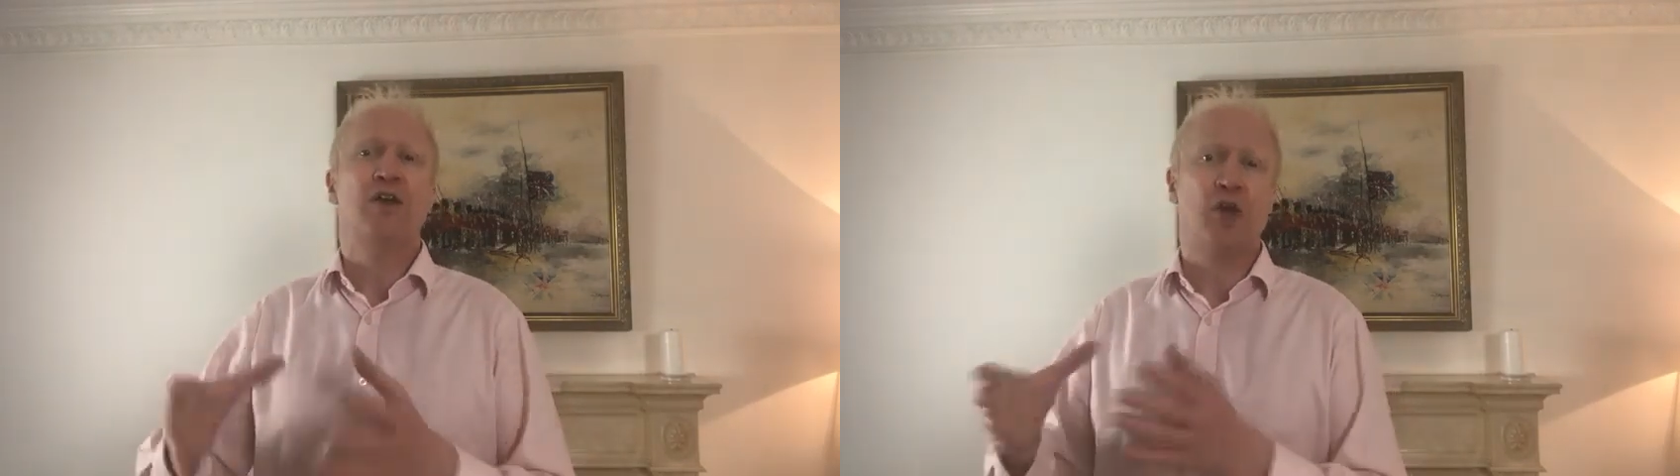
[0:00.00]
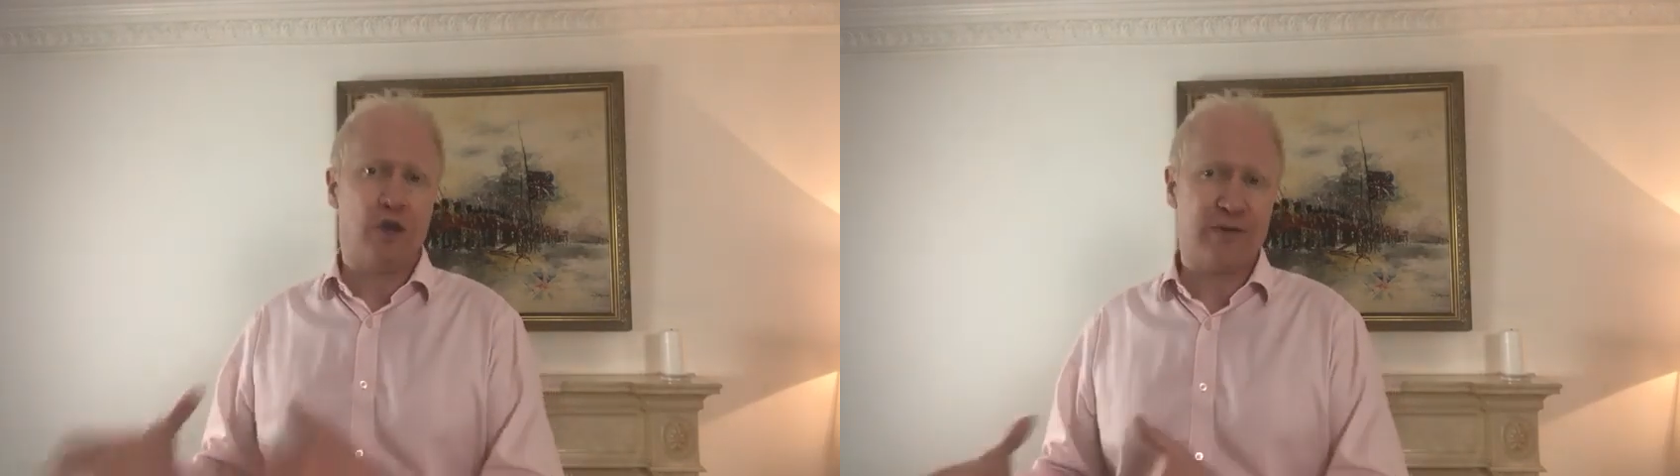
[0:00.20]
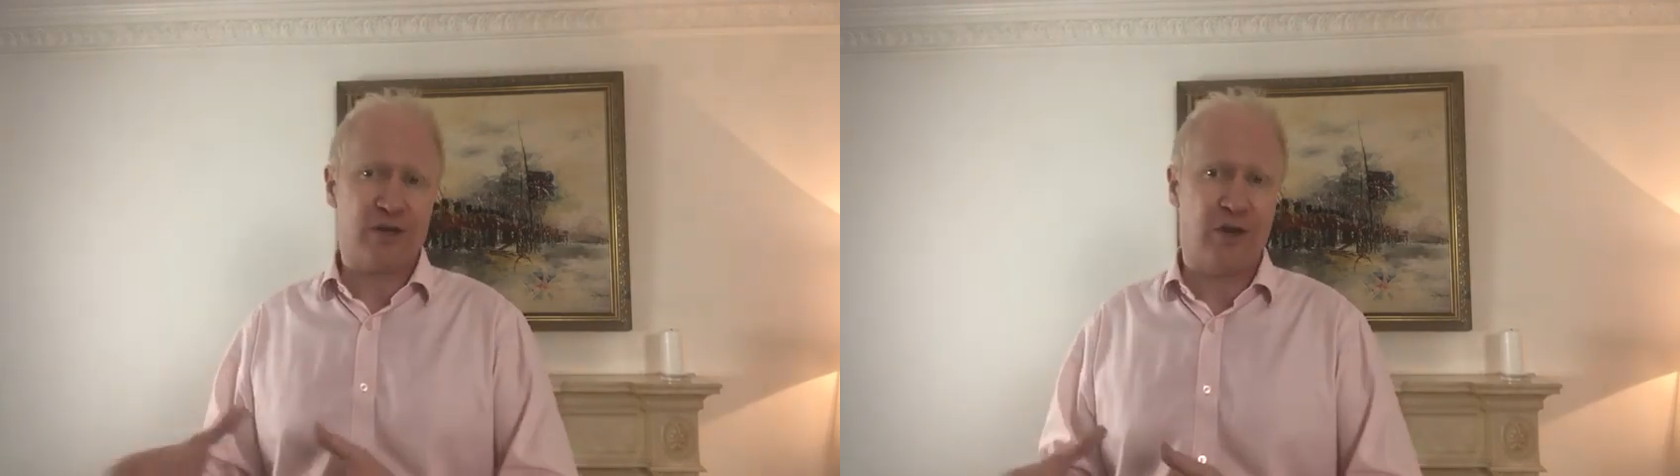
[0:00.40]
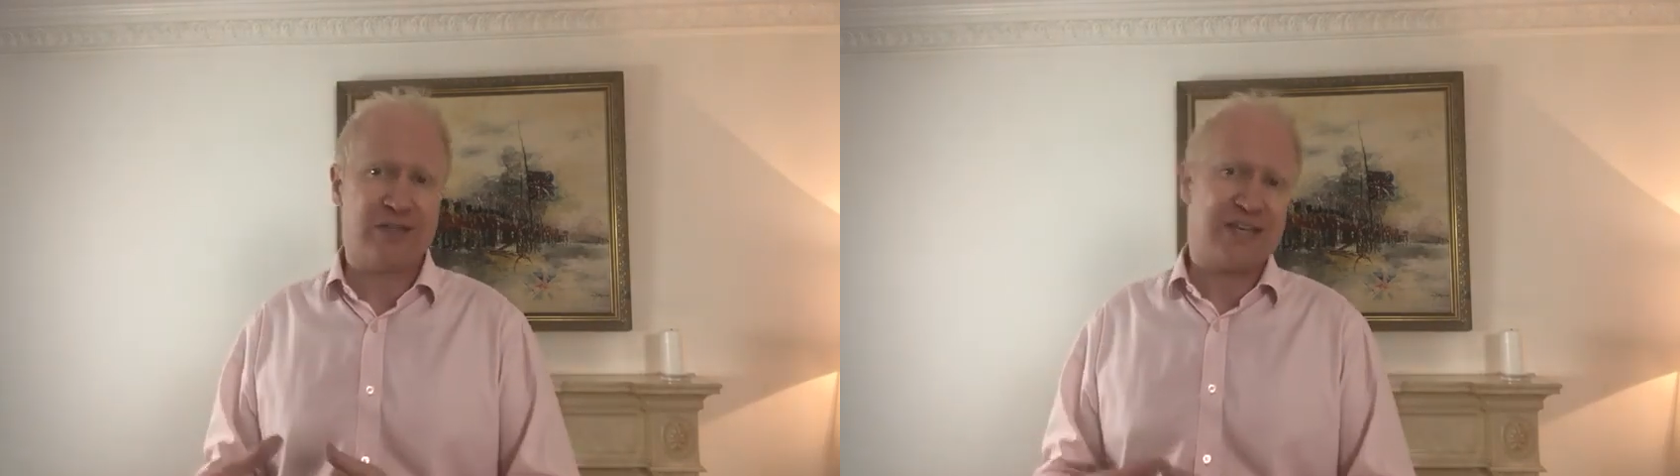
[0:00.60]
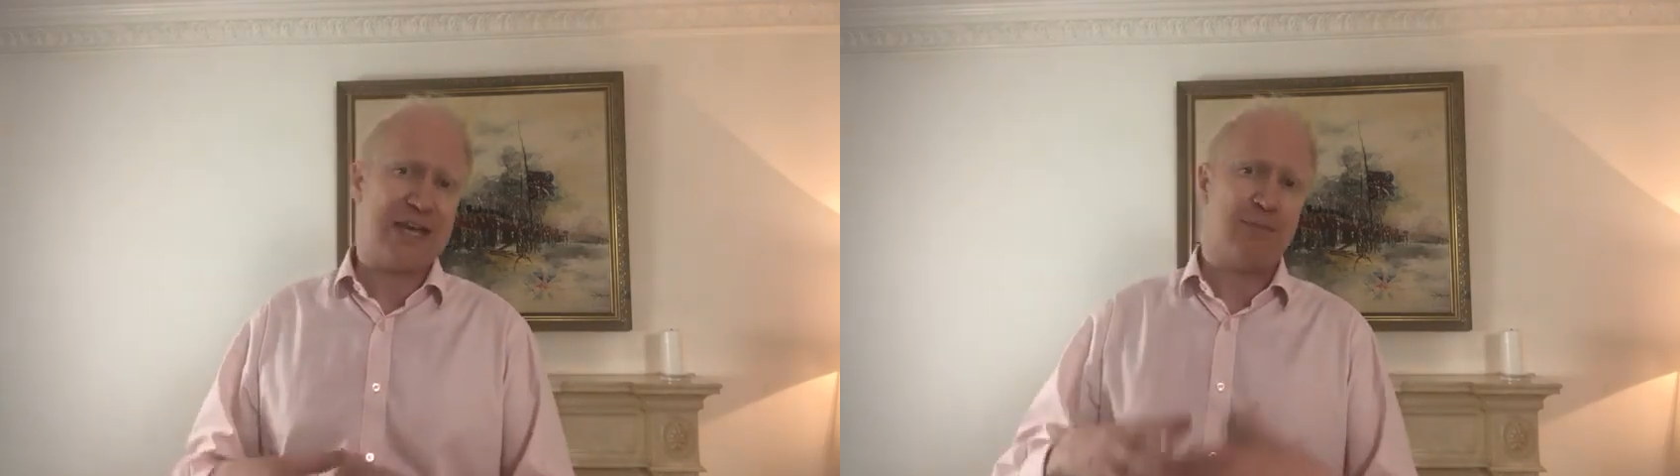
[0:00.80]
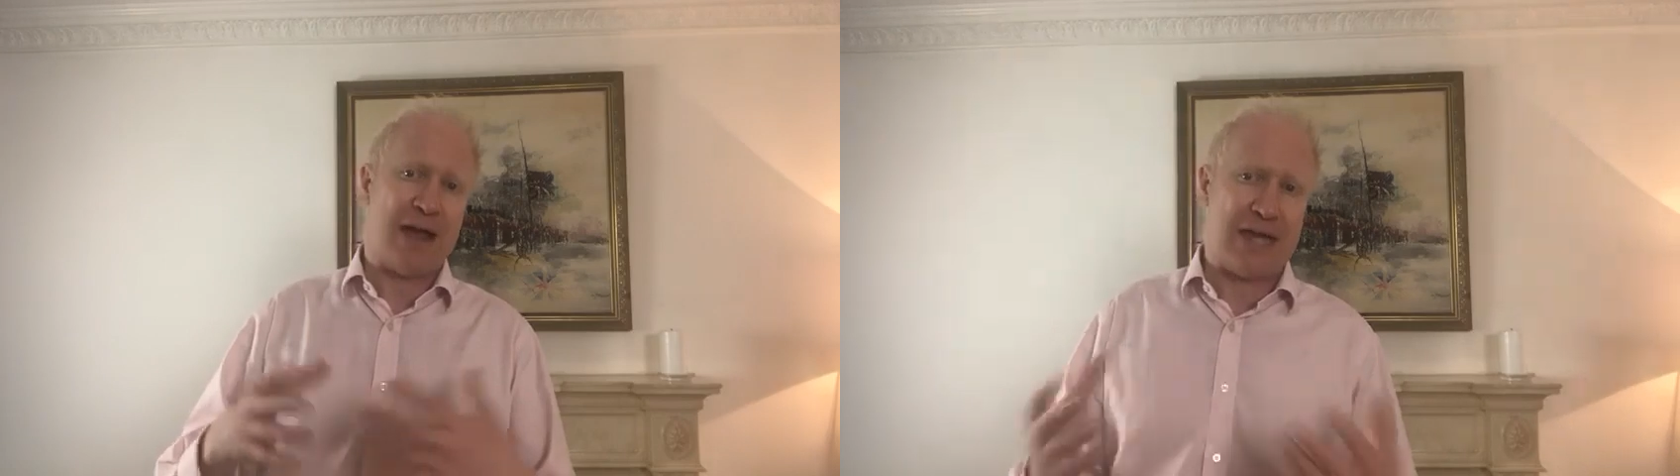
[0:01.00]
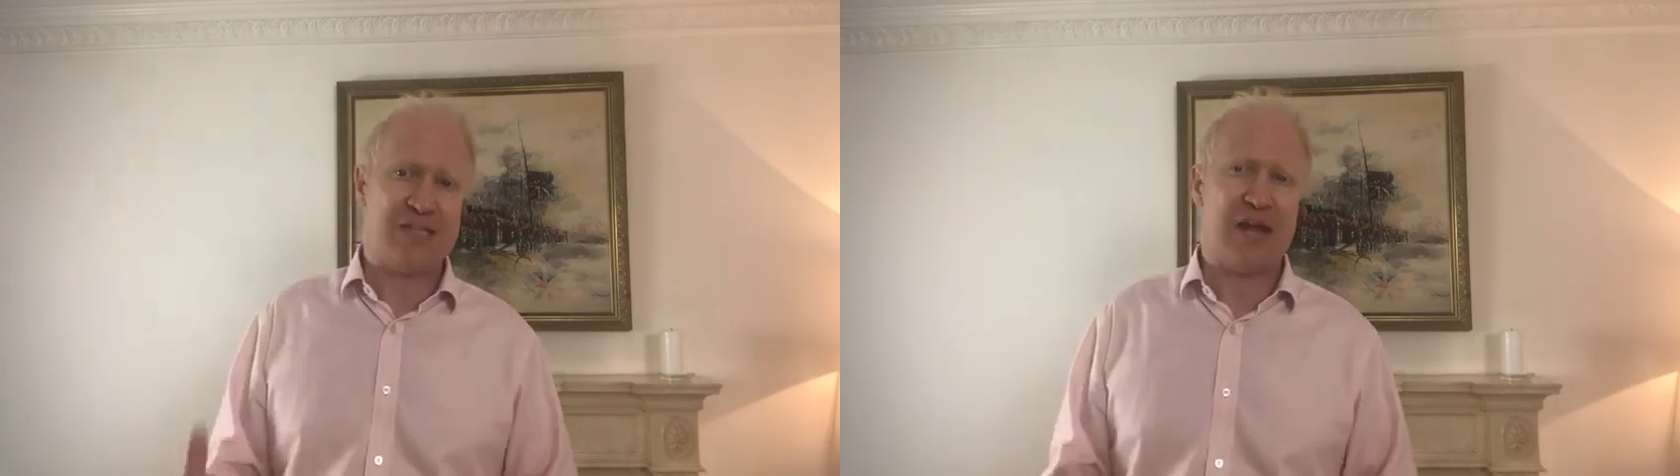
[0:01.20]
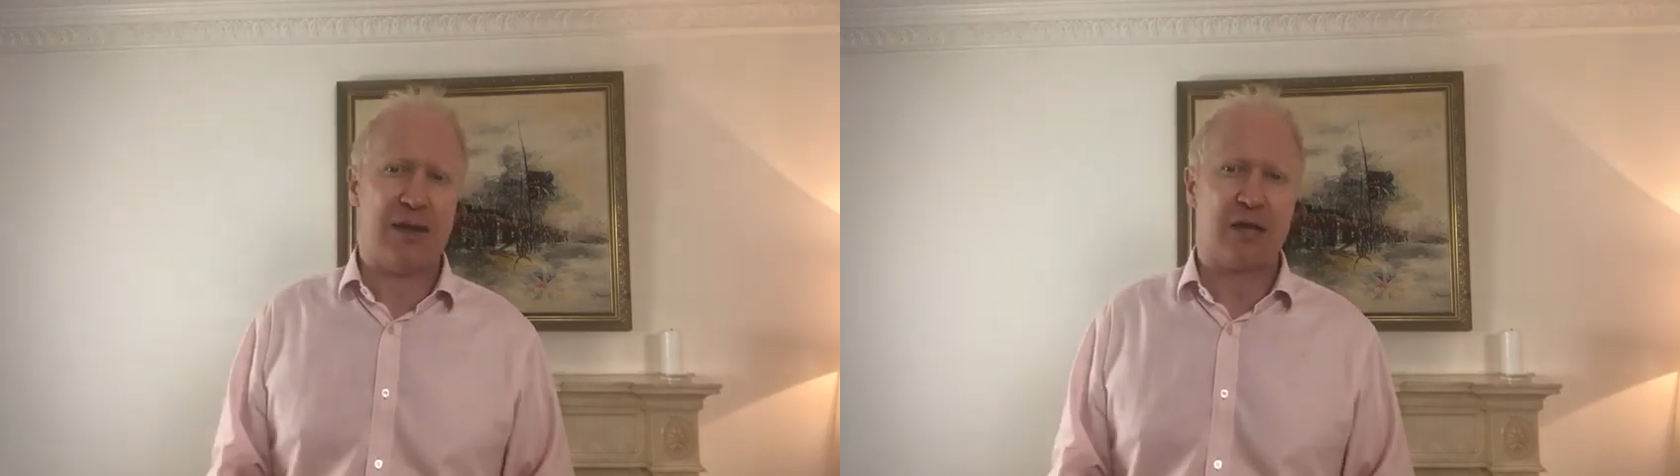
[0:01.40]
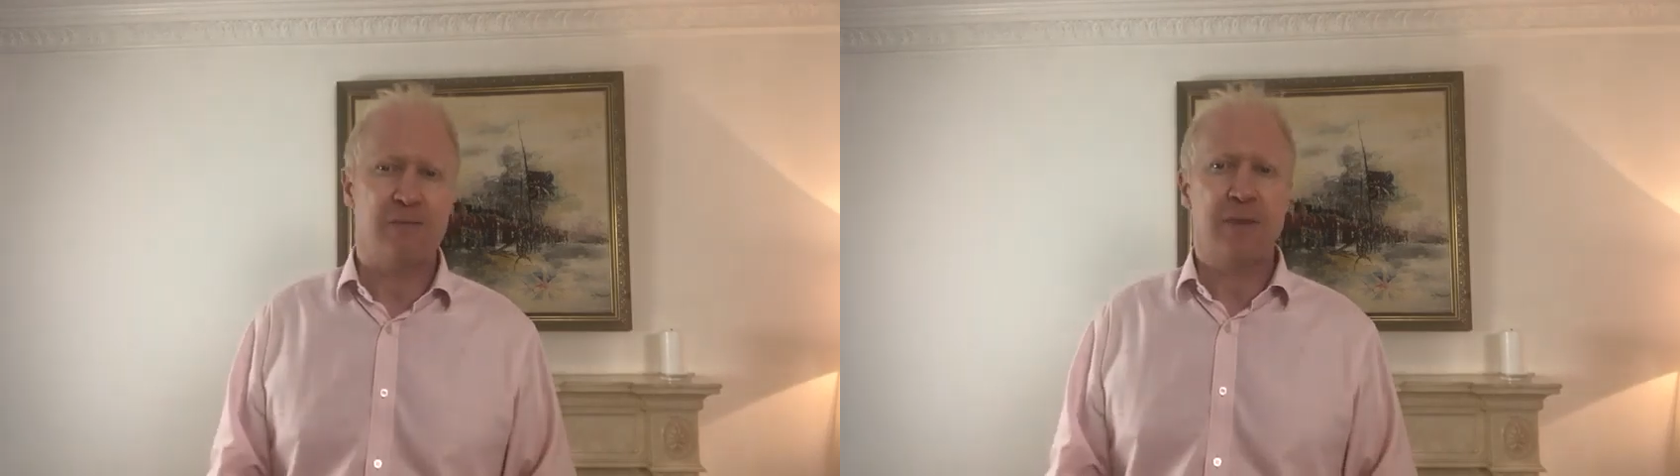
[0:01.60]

COVID-19 pandemic.